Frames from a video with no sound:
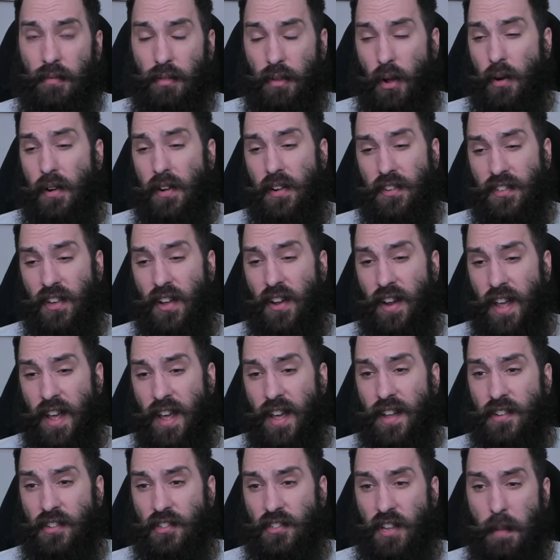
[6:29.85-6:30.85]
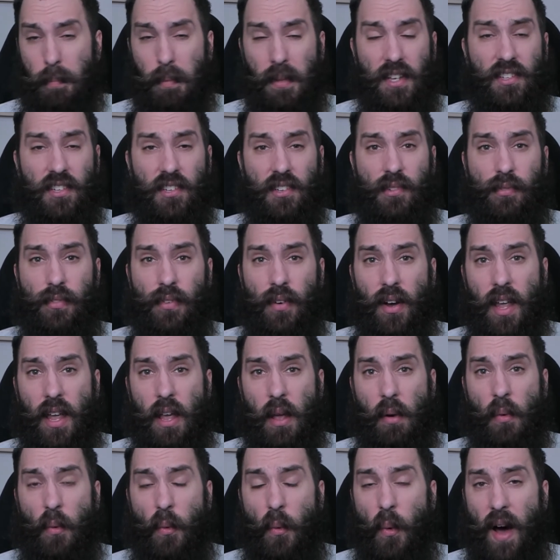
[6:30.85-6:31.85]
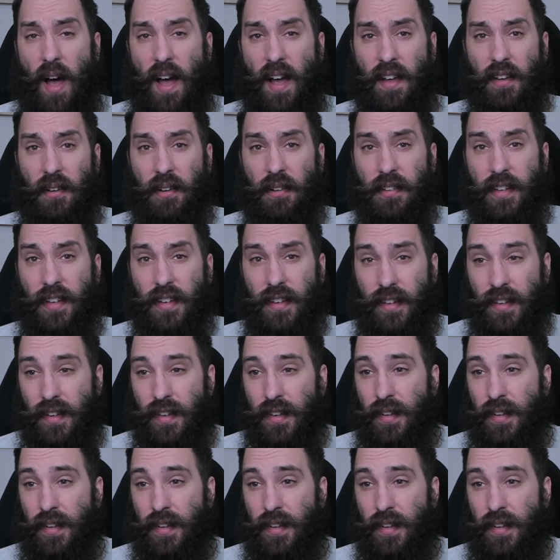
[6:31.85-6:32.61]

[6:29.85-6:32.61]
Florida is unhinged. That place is fucking wild.